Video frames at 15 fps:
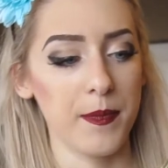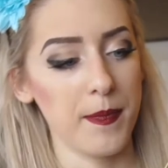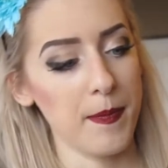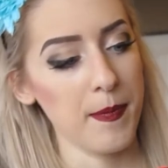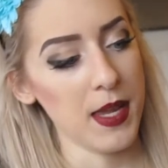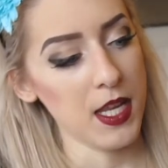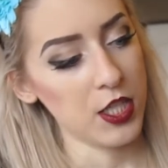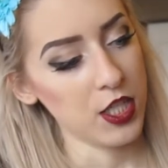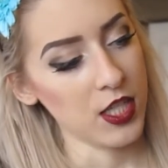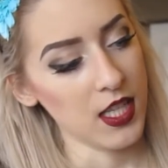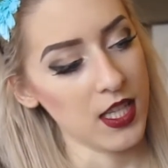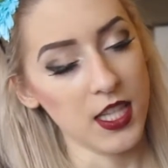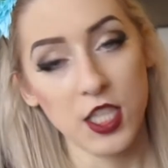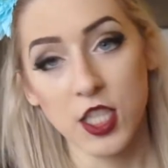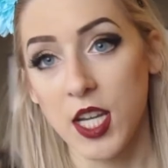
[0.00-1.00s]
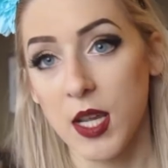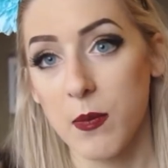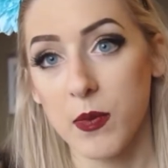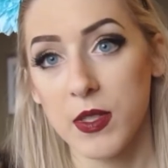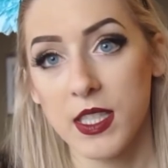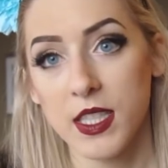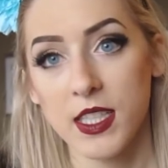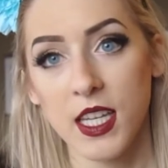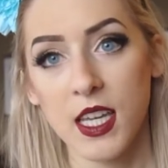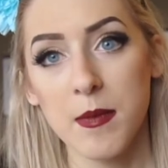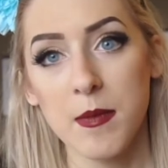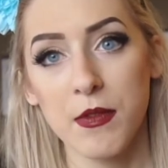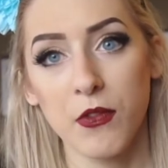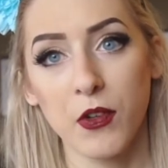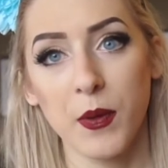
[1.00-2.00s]
made sure that the shape was the same
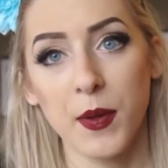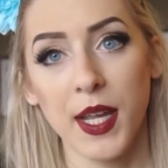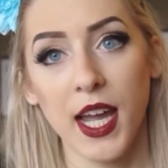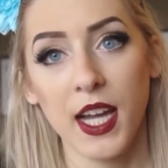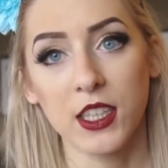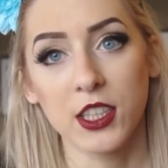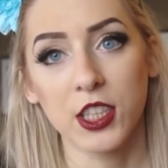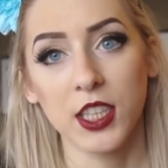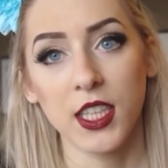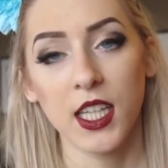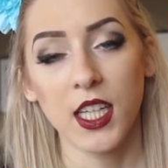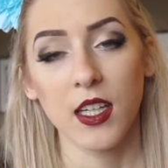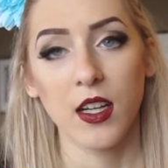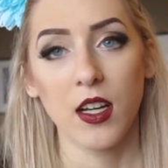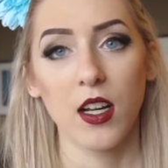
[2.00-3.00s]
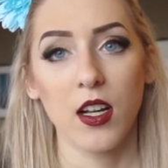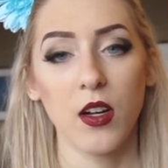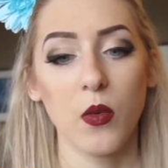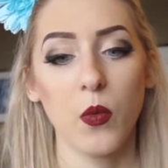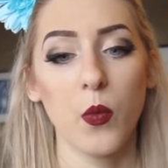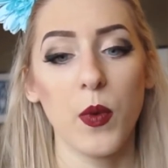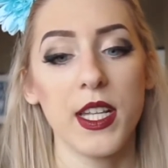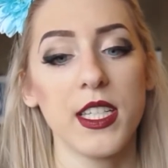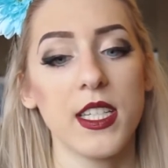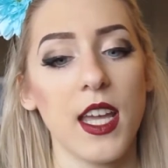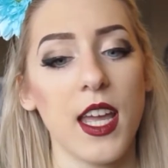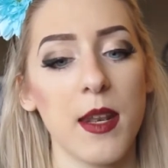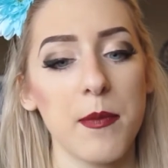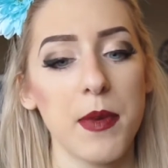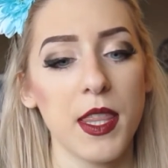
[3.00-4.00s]
before we actually went
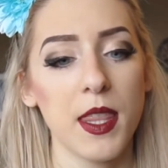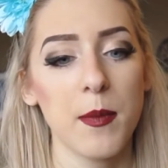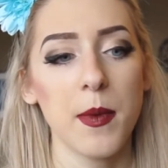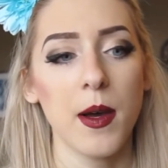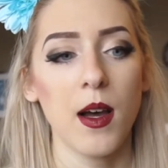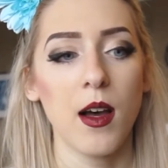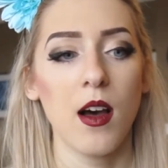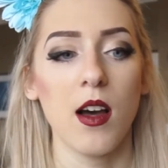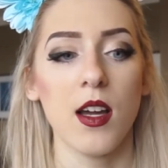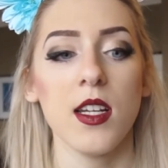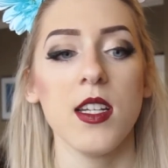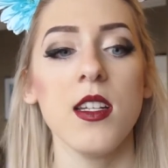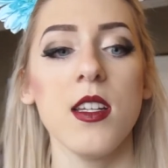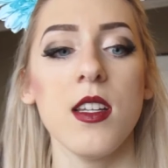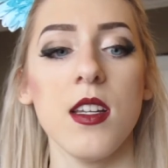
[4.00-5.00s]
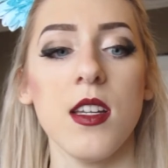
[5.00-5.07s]
and put them on